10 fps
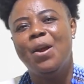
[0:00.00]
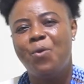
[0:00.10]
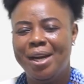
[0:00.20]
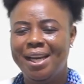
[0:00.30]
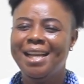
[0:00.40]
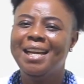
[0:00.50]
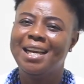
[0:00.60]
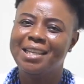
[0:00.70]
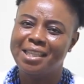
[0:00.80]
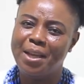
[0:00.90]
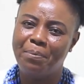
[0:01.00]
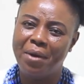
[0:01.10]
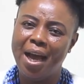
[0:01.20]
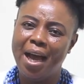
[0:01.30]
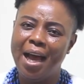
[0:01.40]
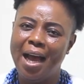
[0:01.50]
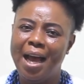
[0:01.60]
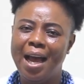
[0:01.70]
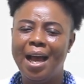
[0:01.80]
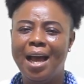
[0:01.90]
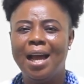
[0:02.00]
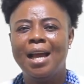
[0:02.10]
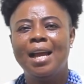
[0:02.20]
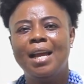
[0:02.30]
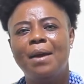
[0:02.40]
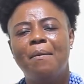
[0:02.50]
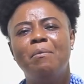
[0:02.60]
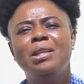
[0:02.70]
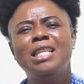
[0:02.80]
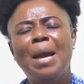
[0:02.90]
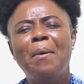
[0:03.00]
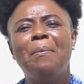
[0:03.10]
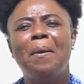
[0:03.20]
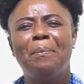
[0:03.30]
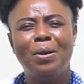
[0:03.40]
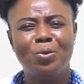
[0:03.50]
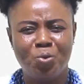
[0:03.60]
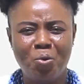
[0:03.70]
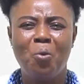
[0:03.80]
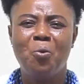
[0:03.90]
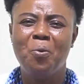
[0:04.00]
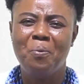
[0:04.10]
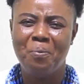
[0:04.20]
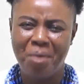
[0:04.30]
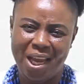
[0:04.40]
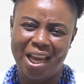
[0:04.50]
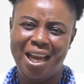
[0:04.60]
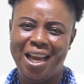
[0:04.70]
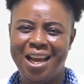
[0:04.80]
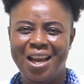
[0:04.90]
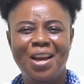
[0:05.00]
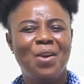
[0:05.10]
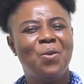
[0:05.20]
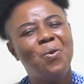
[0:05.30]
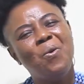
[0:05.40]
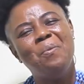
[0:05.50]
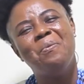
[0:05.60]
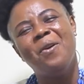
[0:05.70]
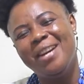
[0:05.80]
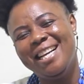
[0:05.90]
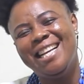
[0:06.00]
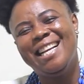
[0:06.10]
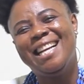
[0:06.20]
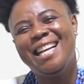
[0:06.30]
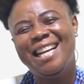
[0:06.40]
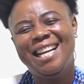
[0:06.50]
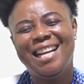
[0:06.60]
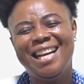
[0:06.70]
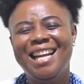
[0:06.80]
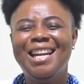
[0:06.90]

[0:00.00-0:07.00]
radenya na kase pa mechia me papa nso wo me cool boy I